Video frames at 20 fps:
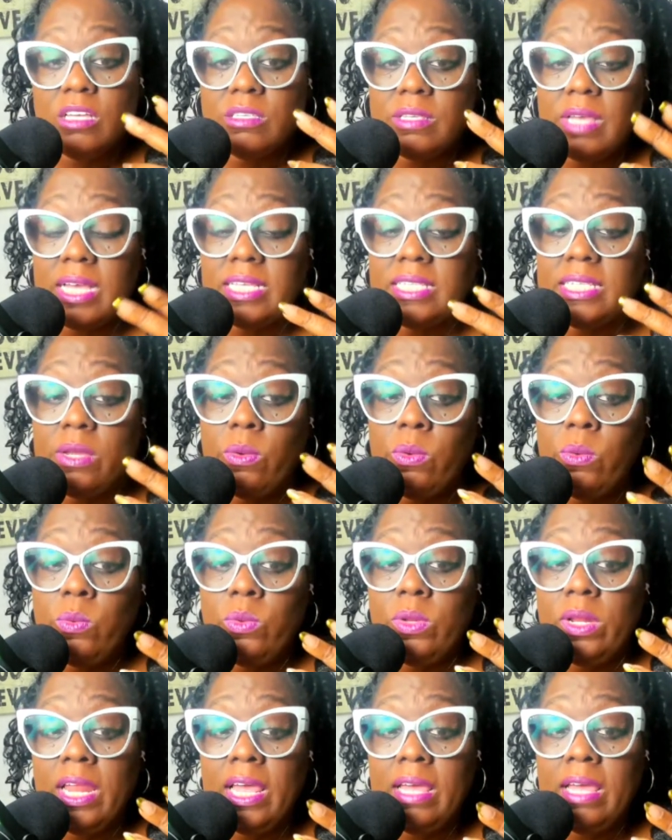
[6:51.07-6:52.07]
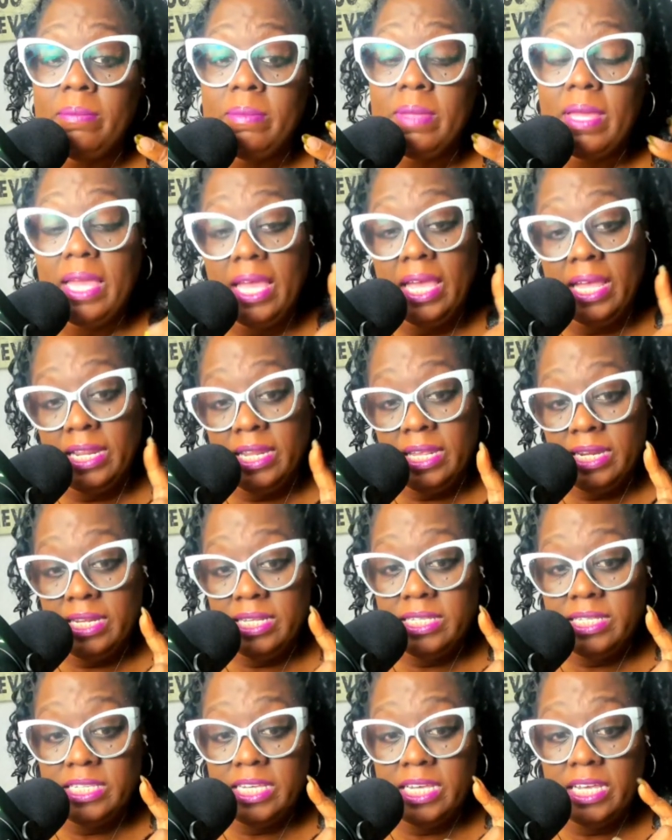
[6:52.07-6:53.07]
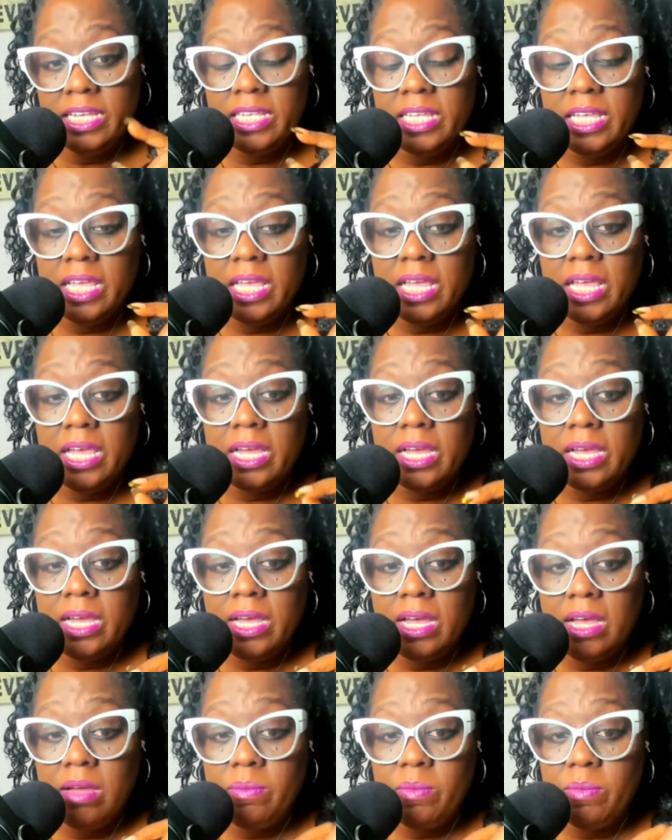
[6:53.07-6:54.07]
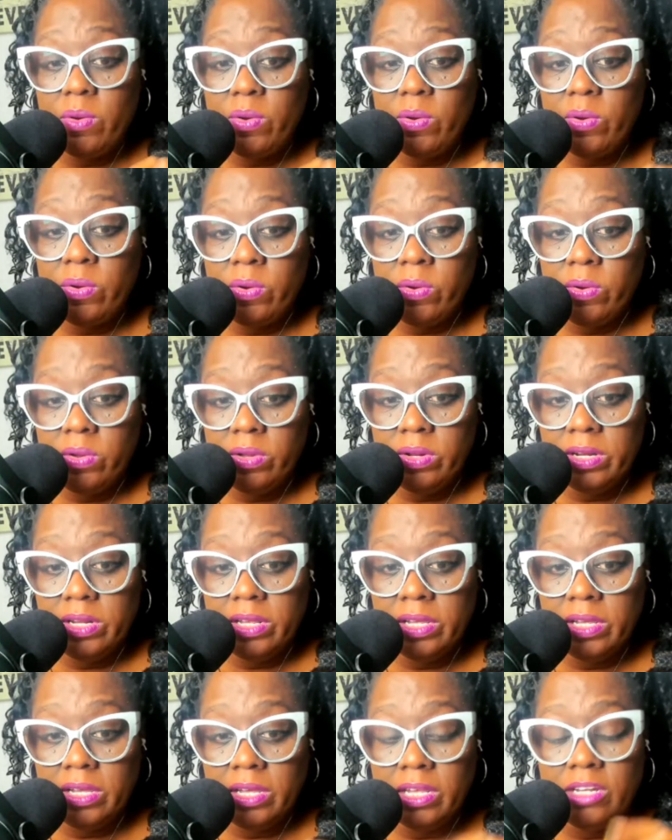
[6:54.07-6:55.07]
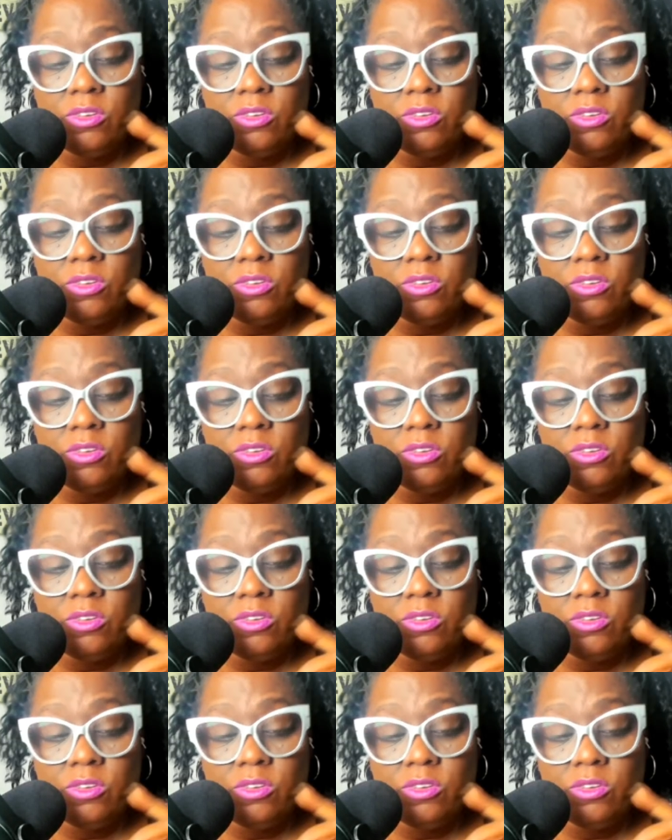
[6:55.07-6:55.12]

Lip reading: So I said, "Oh, let me." And then it said, "Come early."